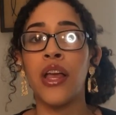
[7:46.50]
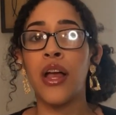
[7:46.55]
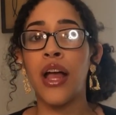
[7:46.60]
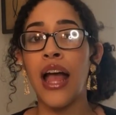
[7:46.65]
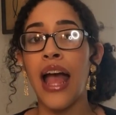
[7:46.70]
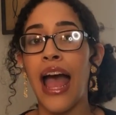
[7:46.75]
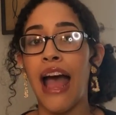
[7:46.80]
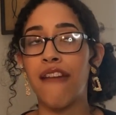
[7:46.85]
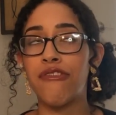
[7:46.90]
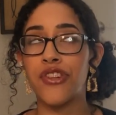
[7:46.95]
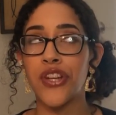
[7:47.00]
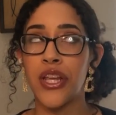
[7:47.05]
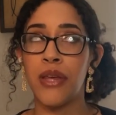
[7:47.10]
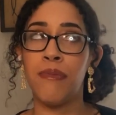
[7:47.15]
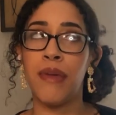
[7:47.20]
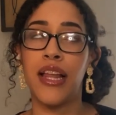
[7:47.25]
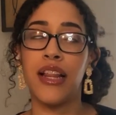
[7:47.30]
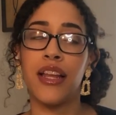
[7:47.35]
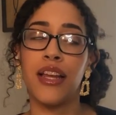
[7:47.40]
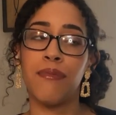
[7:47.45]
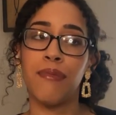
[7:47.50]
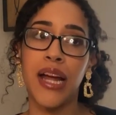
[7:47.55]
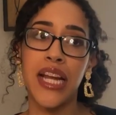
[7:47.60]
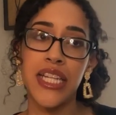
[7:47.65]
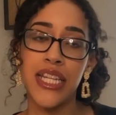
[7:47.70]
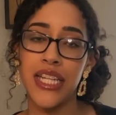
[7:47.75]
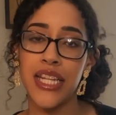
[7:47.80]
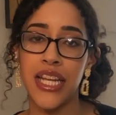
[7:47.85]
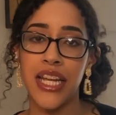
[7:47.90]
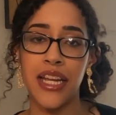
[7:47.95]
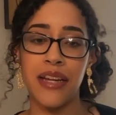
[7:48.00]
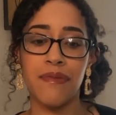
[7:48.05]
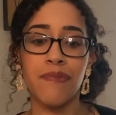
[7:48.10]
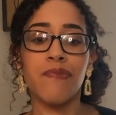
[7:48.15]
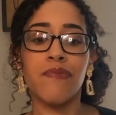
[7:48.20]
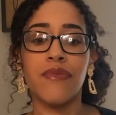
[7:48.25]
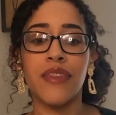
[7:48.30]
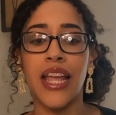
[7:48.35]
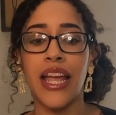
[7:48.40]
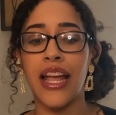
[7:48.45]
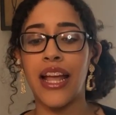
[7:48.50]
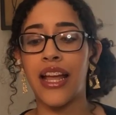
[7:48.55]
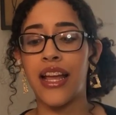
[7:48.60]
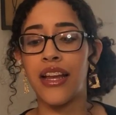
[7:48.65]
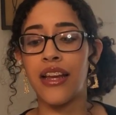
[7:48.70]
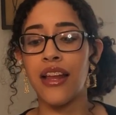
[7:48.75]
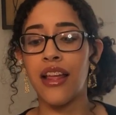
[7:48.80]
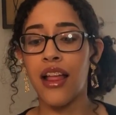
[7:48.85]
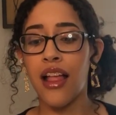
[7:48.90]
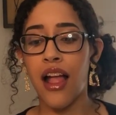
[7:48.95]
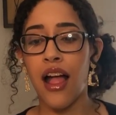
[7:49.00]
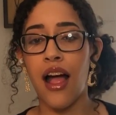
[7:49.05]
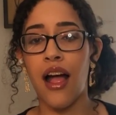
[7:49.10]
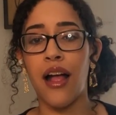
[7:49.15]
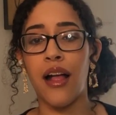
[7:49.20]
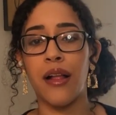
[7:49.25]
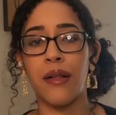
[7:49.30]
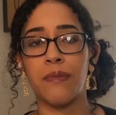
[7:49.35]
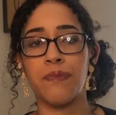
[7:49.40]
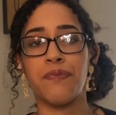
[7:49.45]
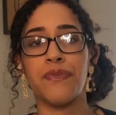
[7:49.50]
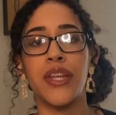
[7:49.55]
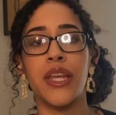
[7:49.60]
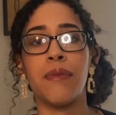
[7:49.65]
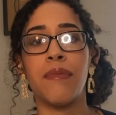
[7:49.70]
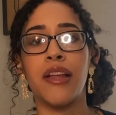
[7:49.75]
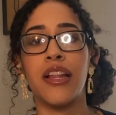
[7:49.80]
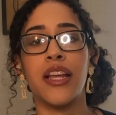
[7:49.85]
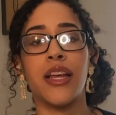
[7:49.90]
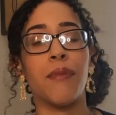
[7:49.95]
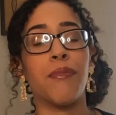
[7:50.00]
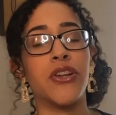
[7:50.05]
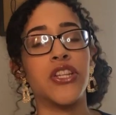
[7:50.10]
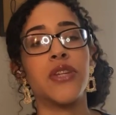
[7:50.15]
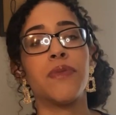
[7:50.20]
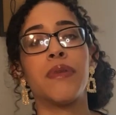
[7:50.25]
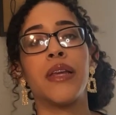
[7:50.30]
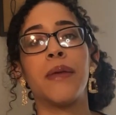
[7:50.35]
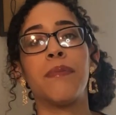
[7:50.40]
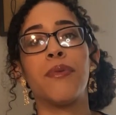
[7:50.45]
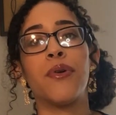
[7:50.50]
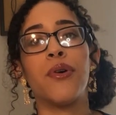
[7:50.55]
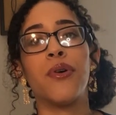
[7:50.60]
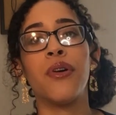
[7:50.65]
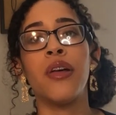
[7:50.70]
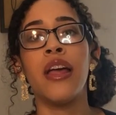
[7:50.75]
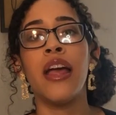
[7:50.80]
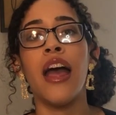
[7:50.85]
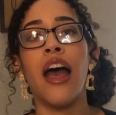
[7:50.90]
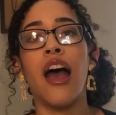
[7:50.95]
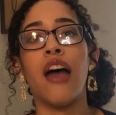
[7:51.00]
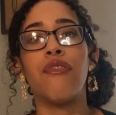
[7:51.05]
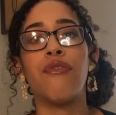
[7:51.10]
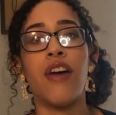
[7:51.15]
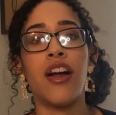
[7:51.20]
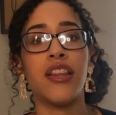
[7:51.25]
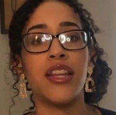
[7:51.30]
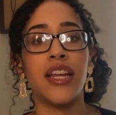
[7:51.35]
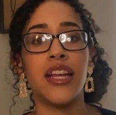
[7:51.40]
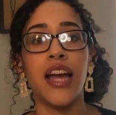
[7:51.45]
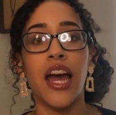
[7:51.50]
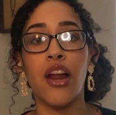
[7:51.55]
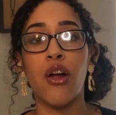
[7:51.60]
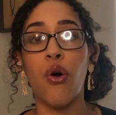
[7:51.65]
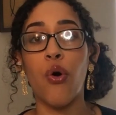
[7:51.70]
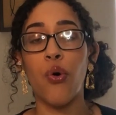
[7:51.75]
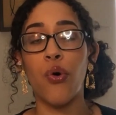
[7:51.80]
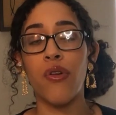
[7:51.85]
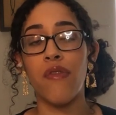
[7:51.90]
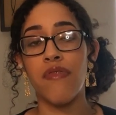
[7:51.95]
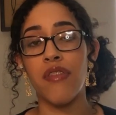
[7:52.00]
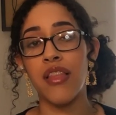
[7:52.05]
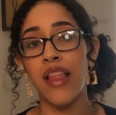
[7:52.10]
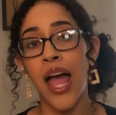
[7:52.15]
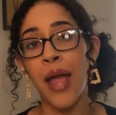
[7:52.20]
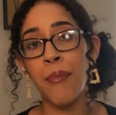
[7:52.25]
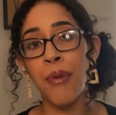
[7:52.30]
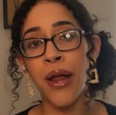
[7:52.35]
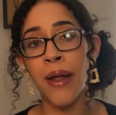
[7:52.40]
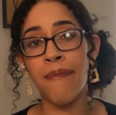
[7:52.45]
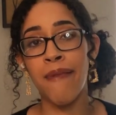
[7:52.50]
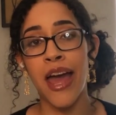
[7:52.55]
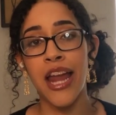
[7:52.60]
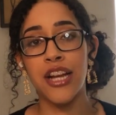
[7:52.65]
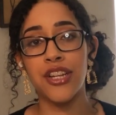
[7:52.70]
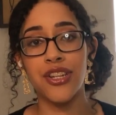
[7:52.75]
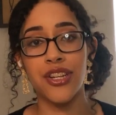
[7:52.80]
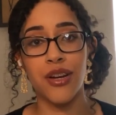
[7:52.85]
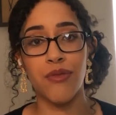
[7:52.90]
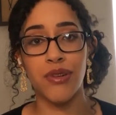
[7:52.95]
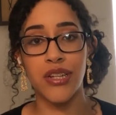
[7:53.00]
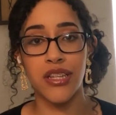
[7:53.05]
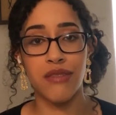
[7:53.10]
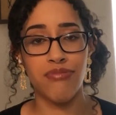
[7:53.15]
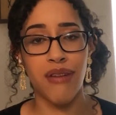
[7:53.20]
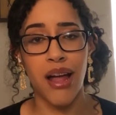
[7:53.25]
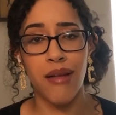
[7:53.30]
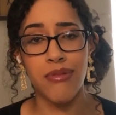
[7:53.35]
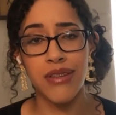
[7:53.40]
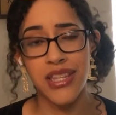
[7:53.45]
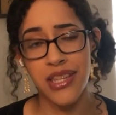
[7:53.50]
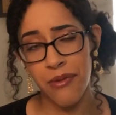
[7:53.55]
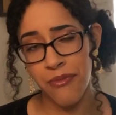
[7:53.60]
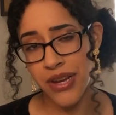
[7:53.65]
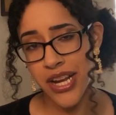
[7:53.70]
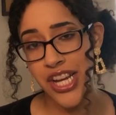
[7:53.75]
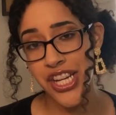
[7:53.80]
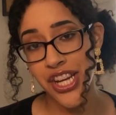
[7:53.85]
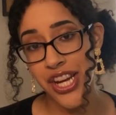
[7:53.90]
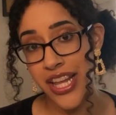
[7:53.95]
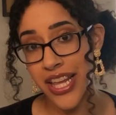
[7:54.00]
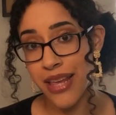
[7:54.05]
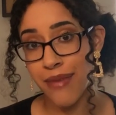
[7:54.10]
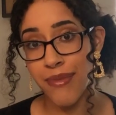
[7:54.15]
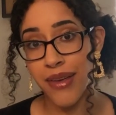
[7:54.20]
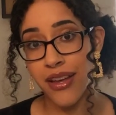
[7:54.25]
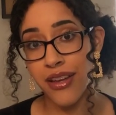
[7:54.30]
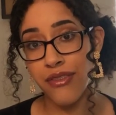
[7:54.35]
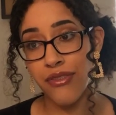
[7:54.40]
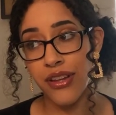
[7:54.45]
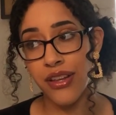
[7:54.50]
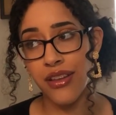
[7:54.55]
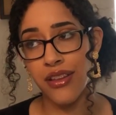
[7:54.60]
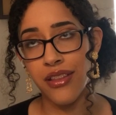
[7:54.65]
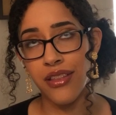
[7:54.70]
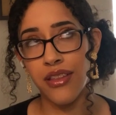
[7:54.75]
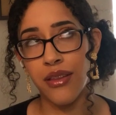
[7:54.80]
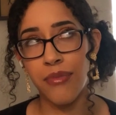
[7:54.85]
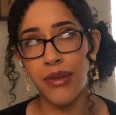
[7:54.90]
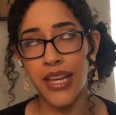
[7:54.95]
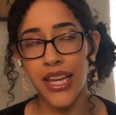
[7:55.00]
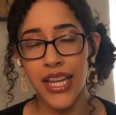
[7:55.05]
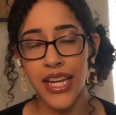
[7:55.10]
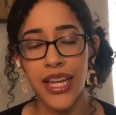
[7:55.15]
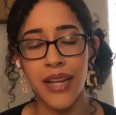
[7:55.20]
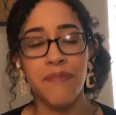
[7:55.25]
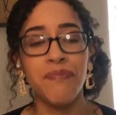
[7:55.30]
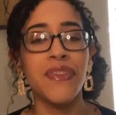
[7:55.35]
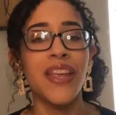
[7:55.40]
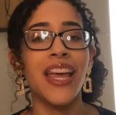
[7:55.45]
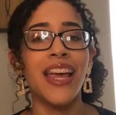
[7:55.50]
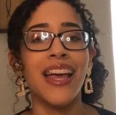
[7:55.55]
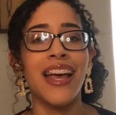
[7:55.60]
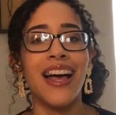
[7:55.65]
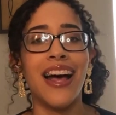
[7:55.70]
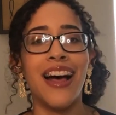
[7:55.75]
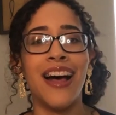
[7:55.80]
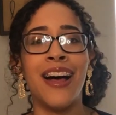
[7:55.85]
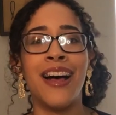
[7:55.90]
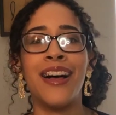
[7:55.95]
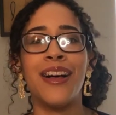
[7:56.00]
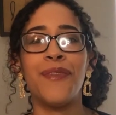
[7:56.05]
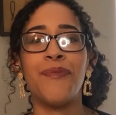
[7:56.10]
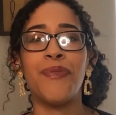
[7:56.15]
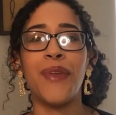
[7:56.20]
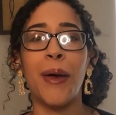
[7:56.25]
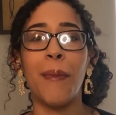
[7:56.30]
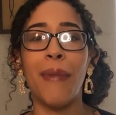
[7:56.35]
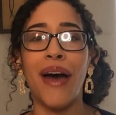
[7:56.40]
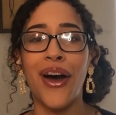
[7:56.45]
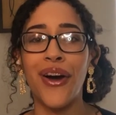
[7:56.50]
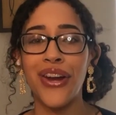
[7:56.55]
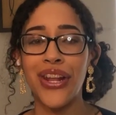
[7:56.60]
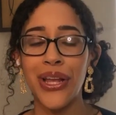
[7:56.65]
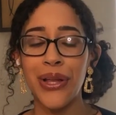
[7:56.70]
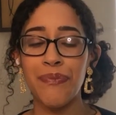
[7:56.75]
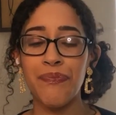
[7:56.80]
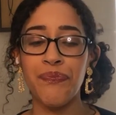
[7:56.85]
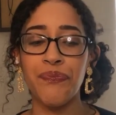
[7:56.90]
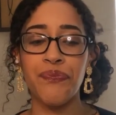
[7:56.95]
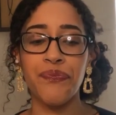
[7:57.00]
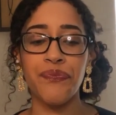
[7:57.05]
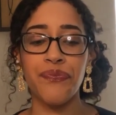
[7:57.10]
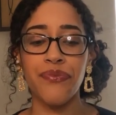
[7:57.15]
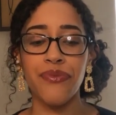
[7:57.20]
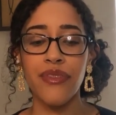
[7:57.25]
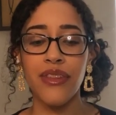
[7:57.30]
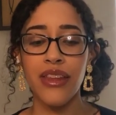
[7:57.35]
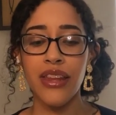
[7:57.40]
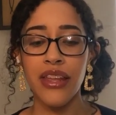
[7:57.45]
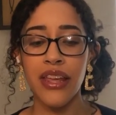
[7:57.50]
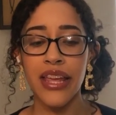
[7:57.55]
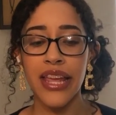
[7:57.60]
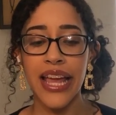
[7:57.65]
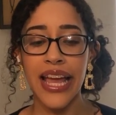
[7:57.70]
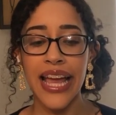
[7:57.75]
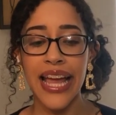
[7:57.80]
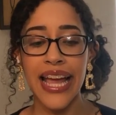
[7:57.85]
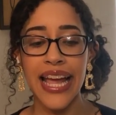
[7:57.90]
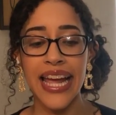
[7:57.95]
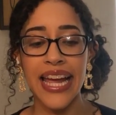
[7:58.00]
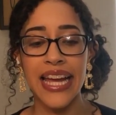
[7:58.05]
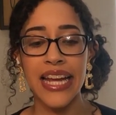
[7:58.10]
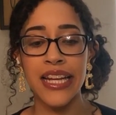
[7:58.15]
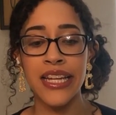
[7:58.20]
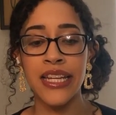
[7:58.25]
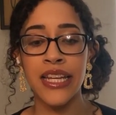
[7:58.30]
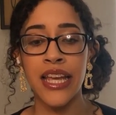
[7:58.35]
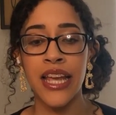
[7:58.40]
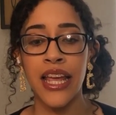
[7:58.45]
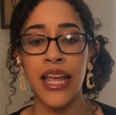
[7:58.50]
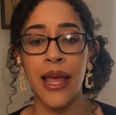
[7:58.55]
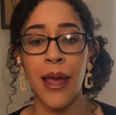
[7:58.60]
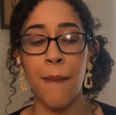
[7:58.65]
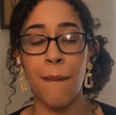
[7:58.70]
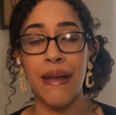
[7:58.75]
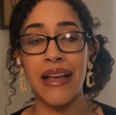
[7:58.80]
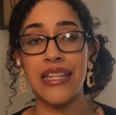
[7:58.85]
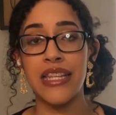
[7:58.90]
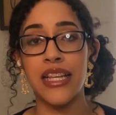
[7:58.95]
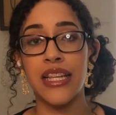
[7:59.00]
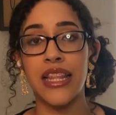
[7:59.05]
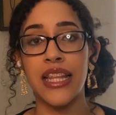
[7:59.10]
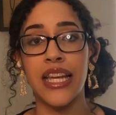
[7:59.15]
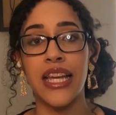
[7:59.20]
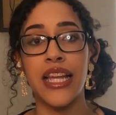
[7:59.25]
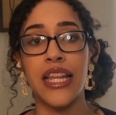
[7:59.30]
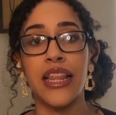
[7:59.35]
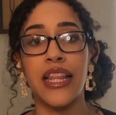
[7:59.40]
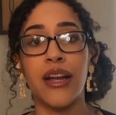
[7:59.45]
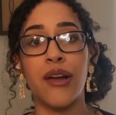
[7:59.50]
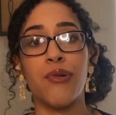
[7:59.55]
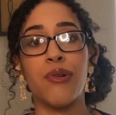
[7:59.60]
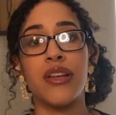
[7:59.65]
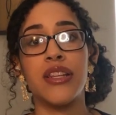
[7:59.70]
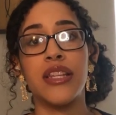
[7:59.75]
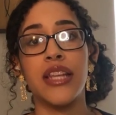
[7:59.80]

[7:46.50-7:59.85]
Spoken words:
after emailing my dean and emailing a bunch of people, I finally got hold of the library manager, which is probably someone I should have emailed in the beginning about it. And basically there was